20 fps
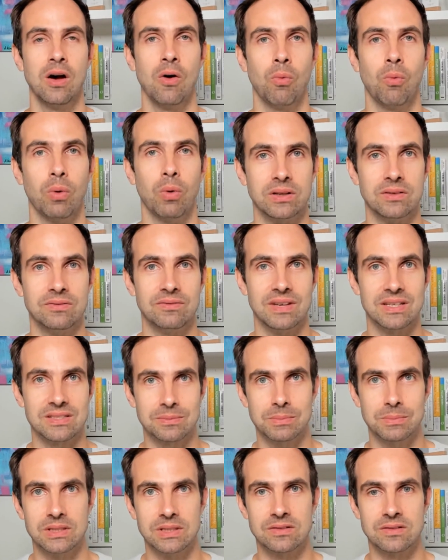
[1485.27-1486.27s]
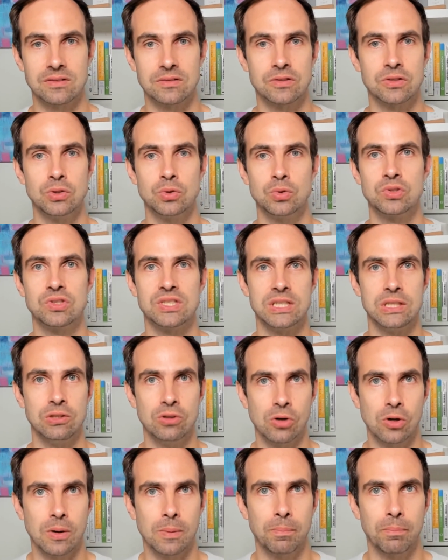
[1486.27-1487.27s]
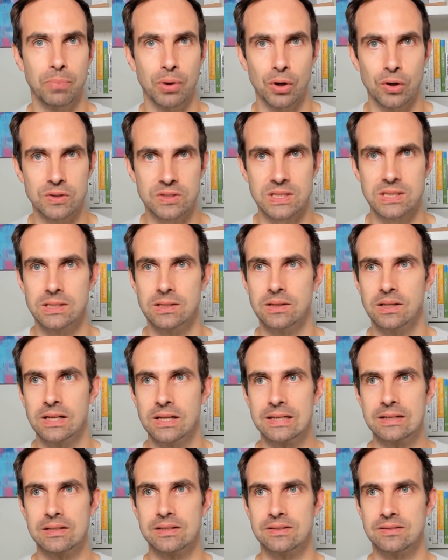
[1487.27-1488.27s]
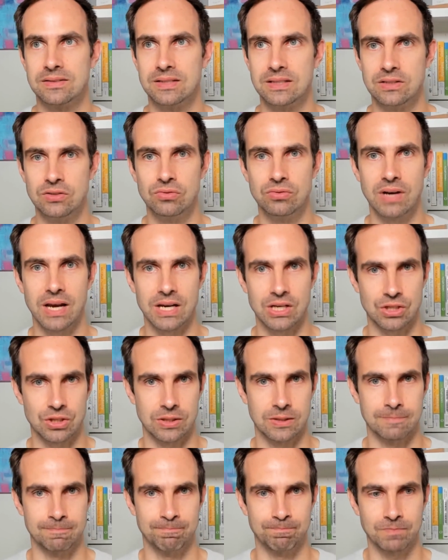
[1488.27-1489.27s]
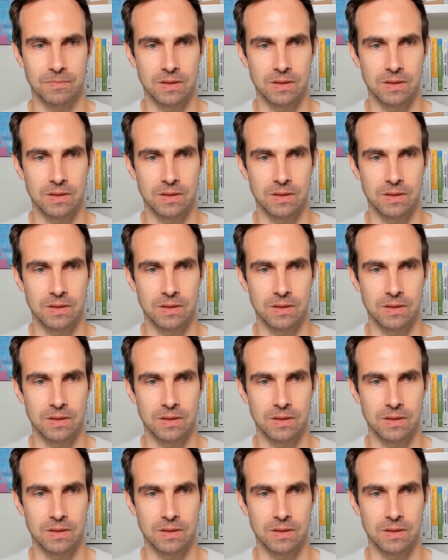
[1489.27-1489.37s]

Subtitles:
what investments suits your personal situation.